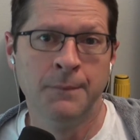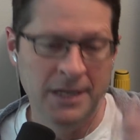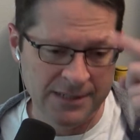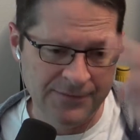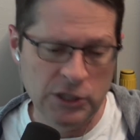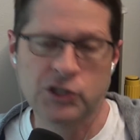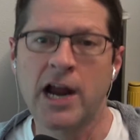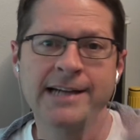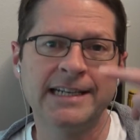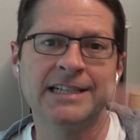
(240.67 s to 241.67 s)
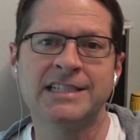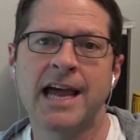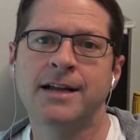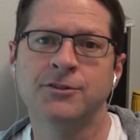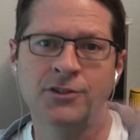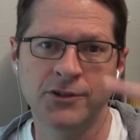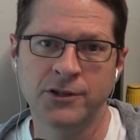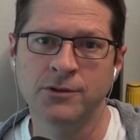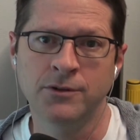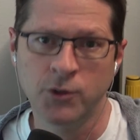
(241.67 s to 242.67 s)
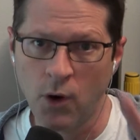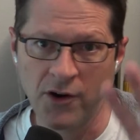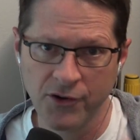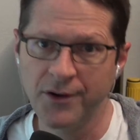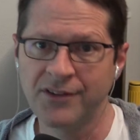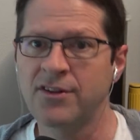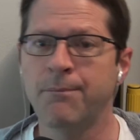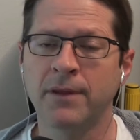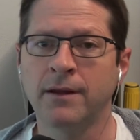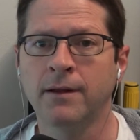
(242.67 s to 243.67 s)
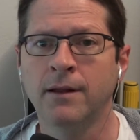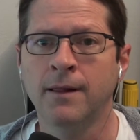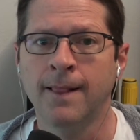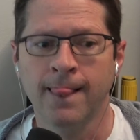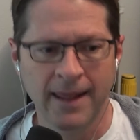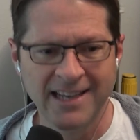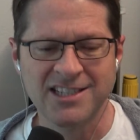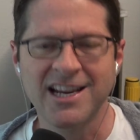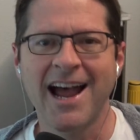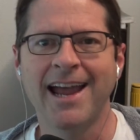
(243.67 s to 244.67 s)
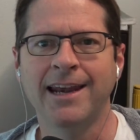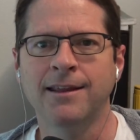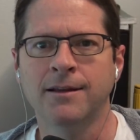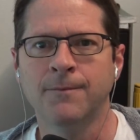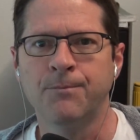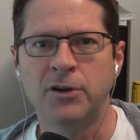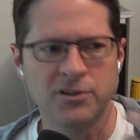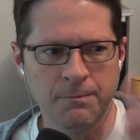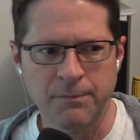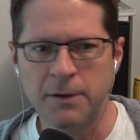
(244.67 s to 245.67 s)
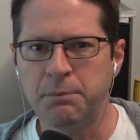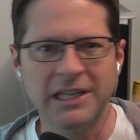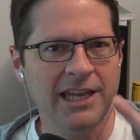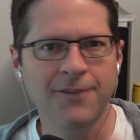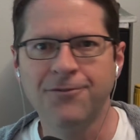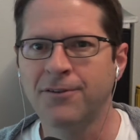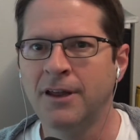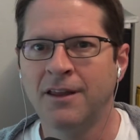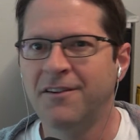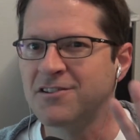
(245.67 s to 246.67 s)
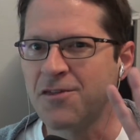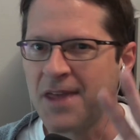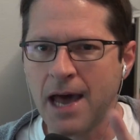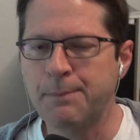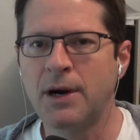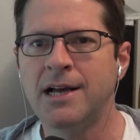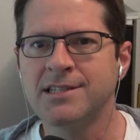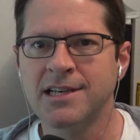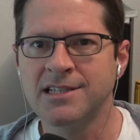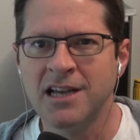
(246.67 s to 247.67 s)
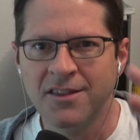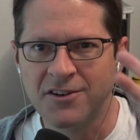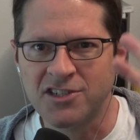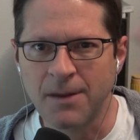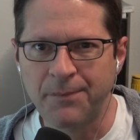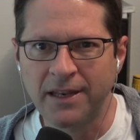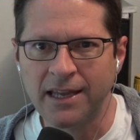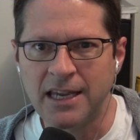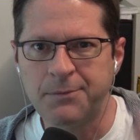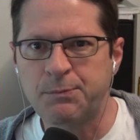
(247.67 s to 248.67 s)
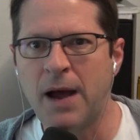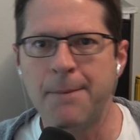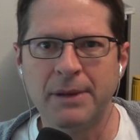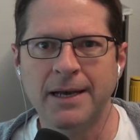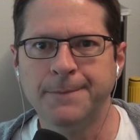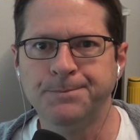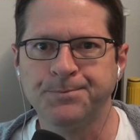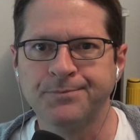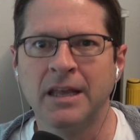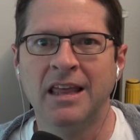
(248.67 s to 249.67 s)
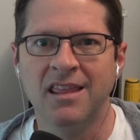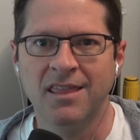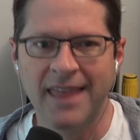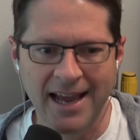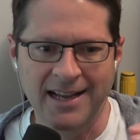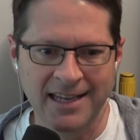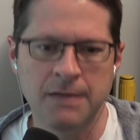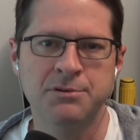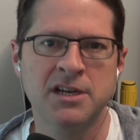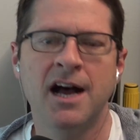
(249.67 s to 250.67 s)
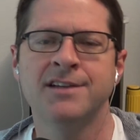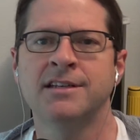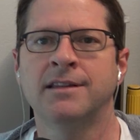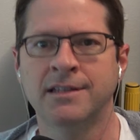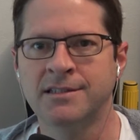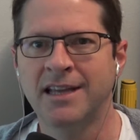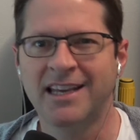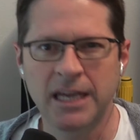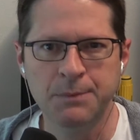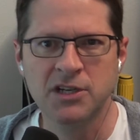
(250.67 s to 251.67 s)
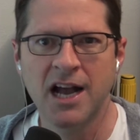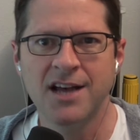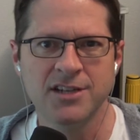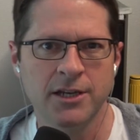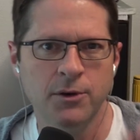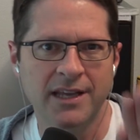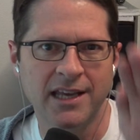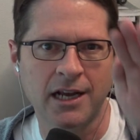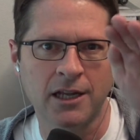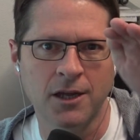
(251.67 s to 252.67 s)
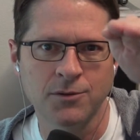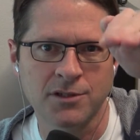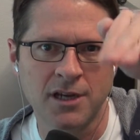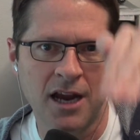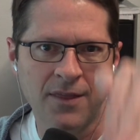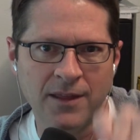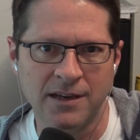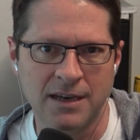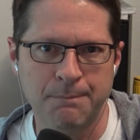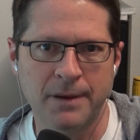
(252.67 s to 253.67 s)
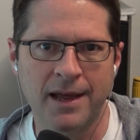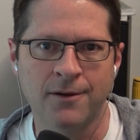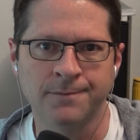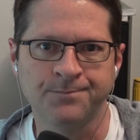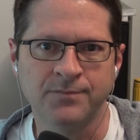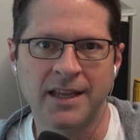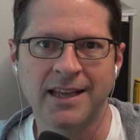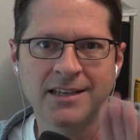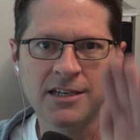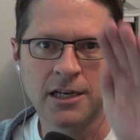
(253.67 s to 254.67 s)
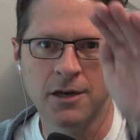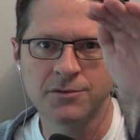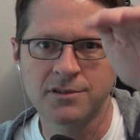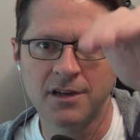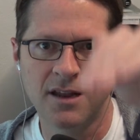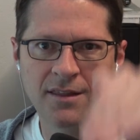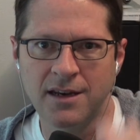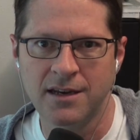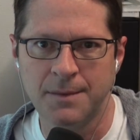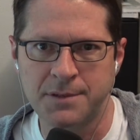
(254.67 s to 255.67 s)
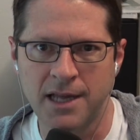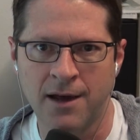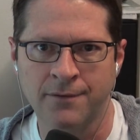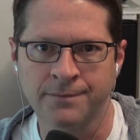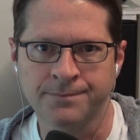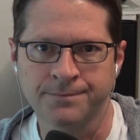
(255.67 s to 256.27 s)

Because if you're attracting a cycle to you, you are doing something inside. There's a belief. There's a thought process. There's something that keeps popping up that keeps causing this, that keeps causing you to get close and then dip down, that gets close and then dips down.